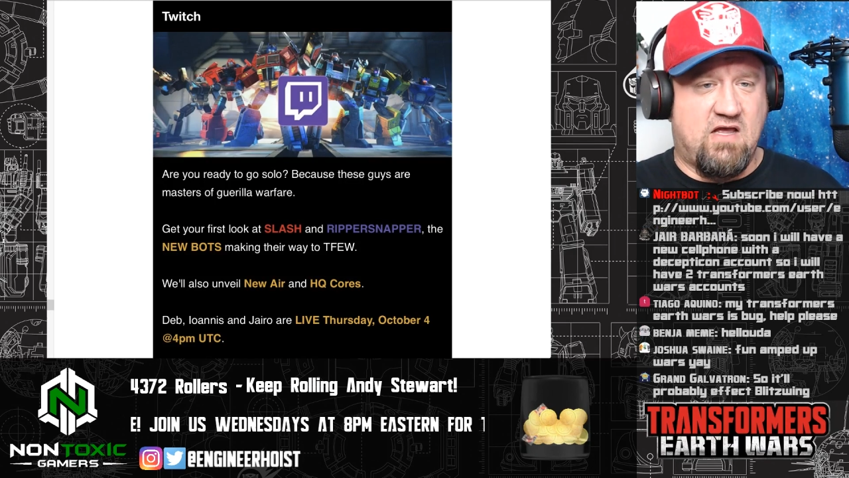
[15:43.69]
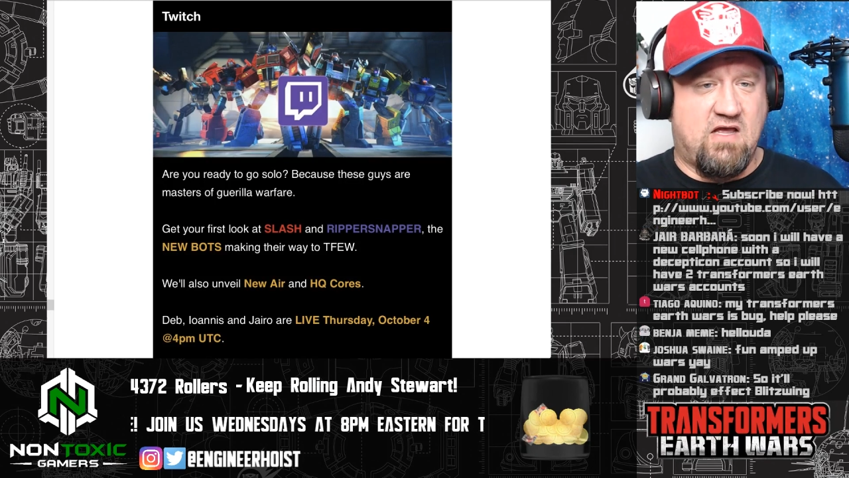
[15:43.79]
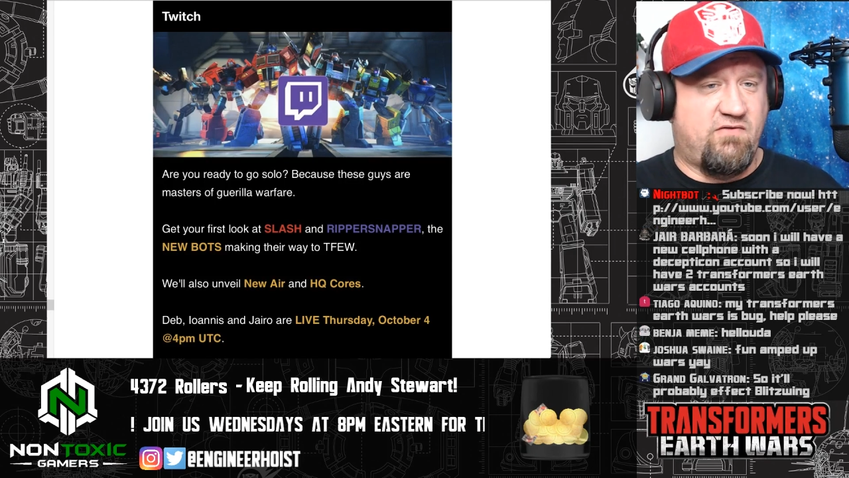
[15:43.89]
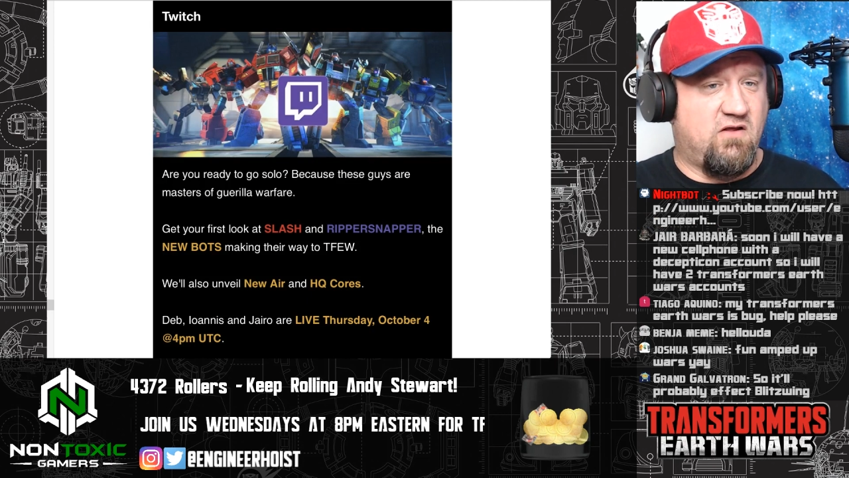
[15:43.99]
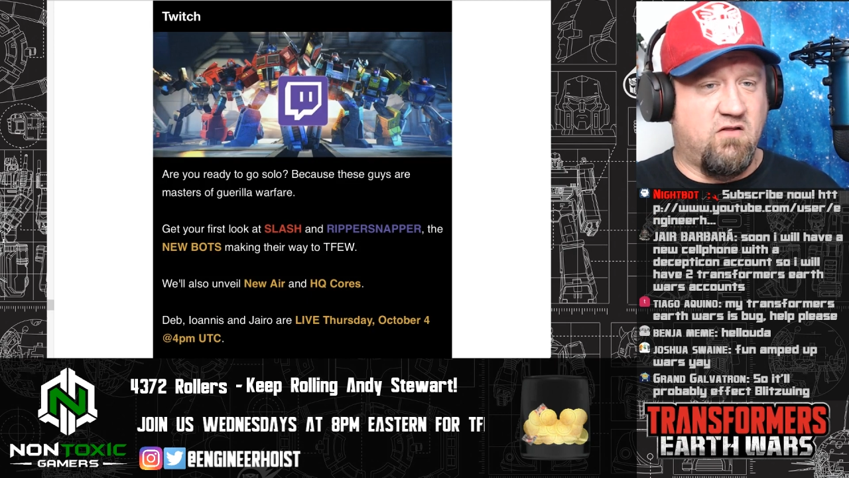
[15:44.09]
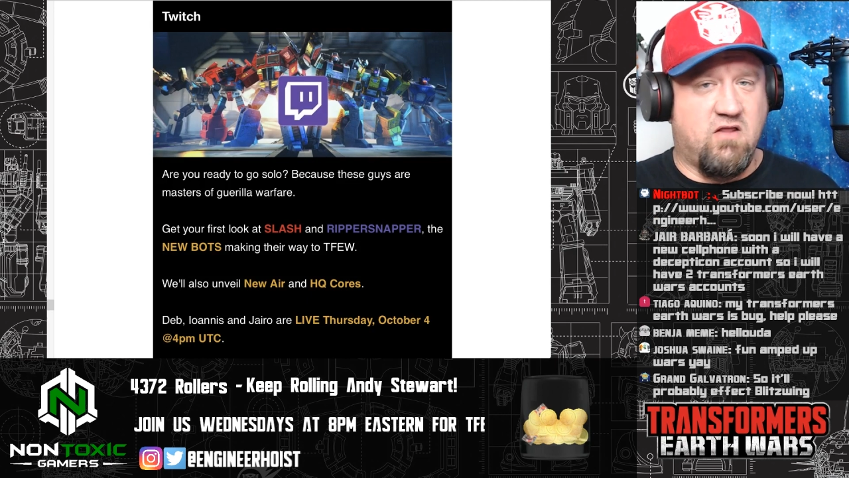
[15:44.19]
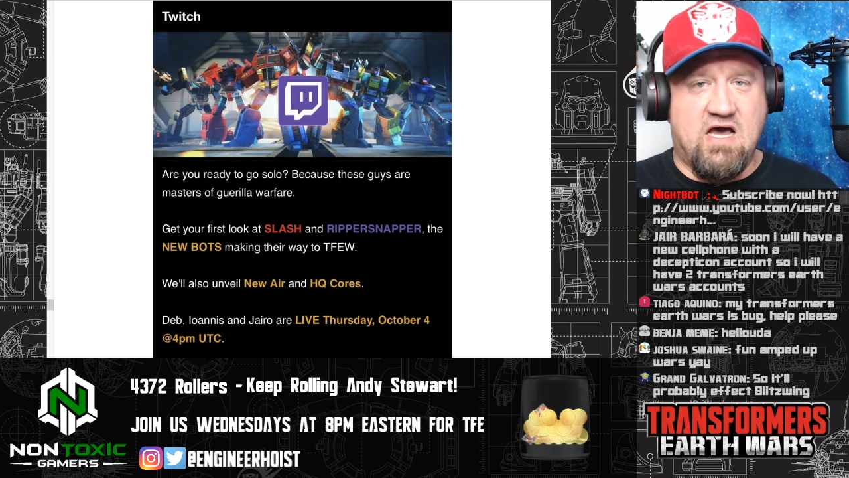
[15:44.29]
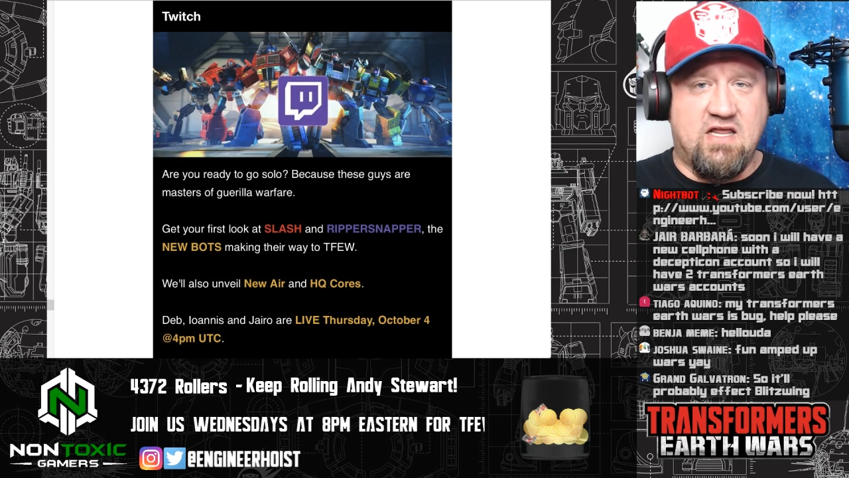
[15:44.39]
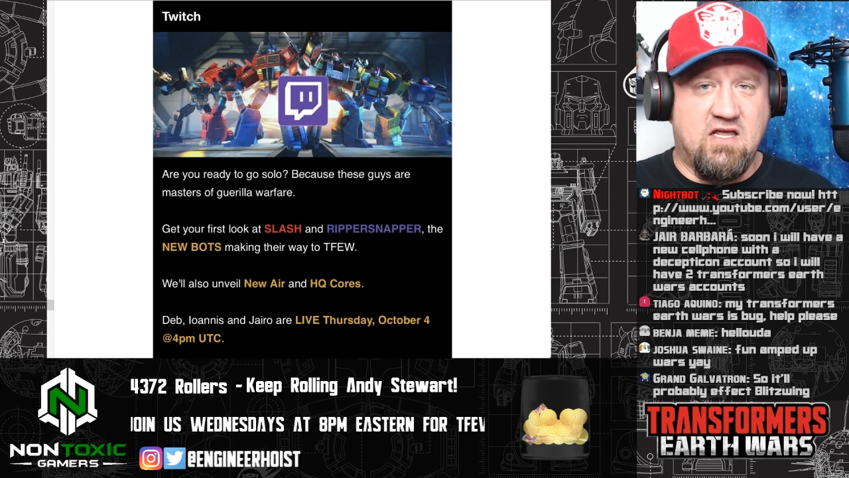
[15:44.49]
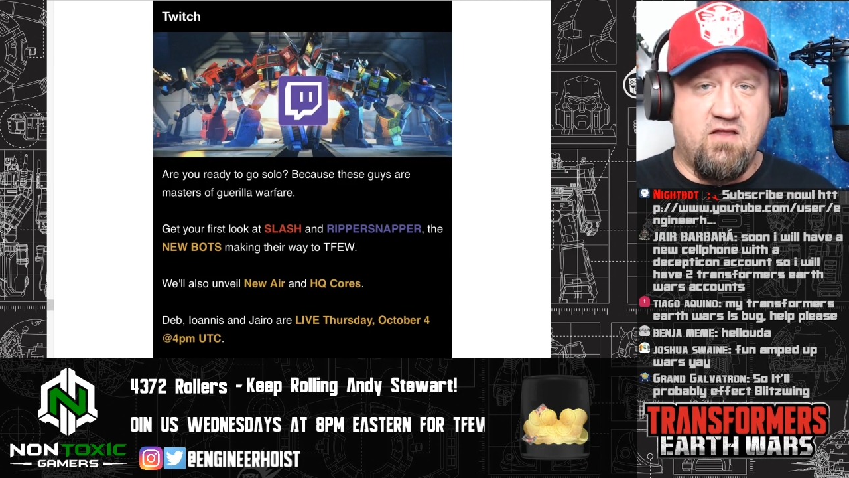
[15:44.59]
I see a
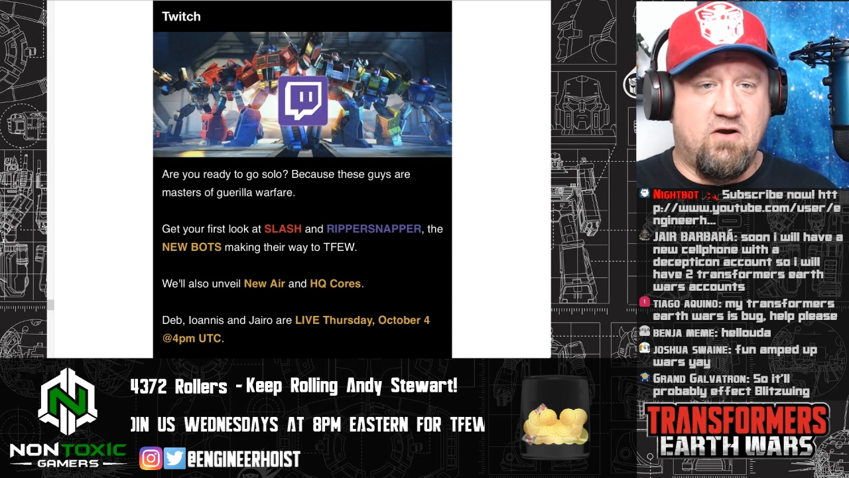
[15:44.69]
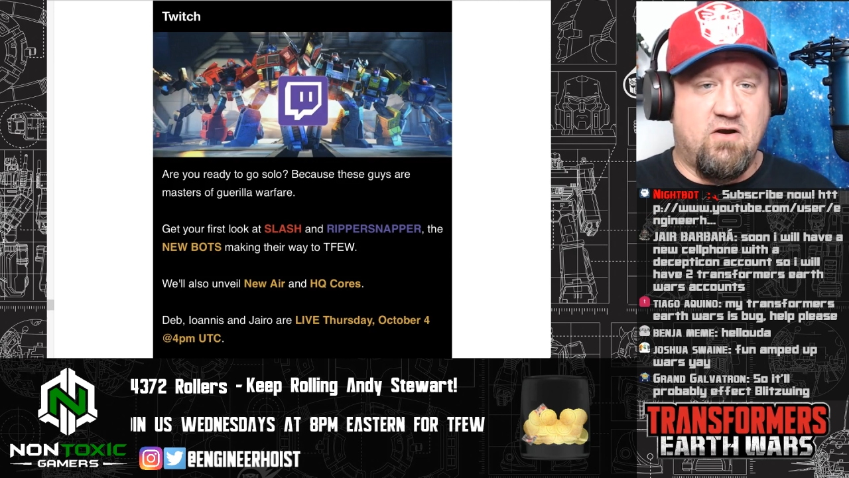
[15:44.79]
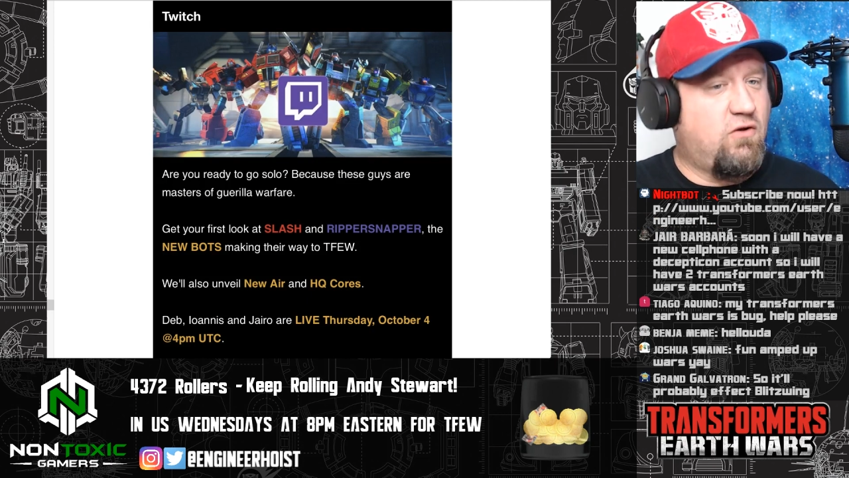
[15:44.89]
lot of you in there.